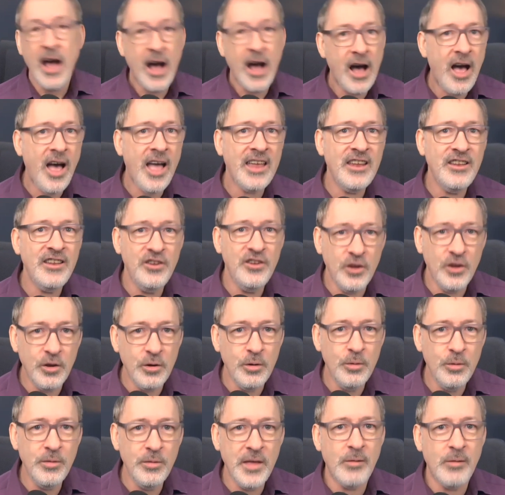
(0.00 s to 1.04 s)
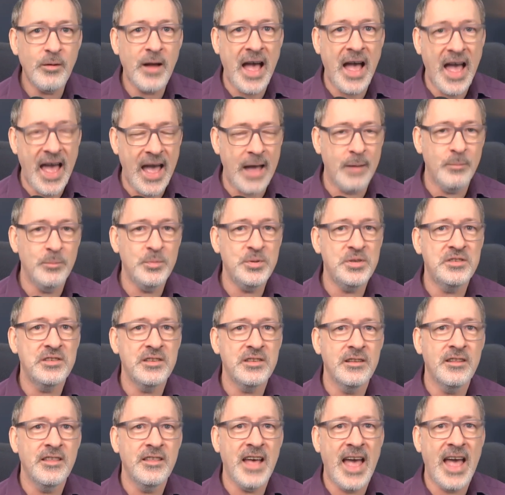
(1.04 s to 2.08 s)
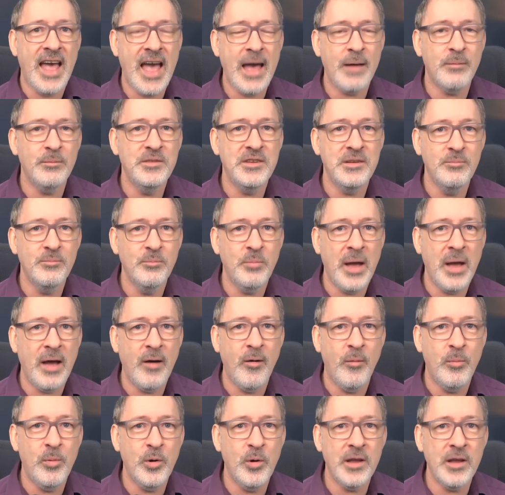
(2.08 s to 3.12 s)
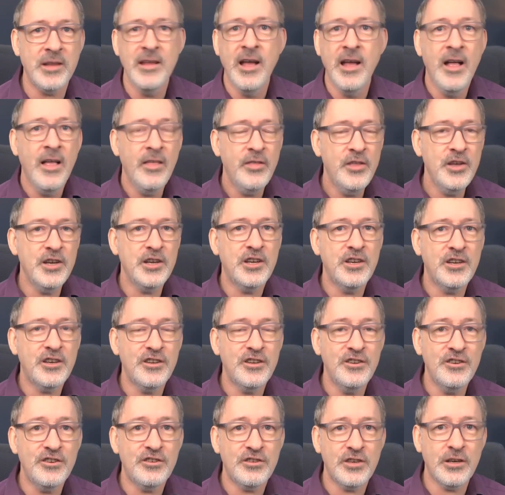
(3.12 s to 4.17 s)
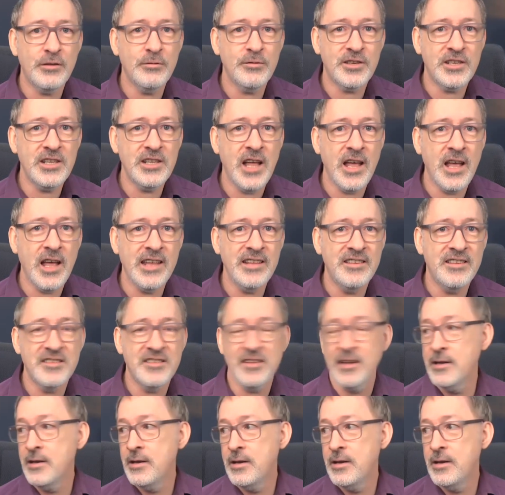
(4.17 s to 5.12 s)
I knew there were apps that happened in PowerPoint that could control slides.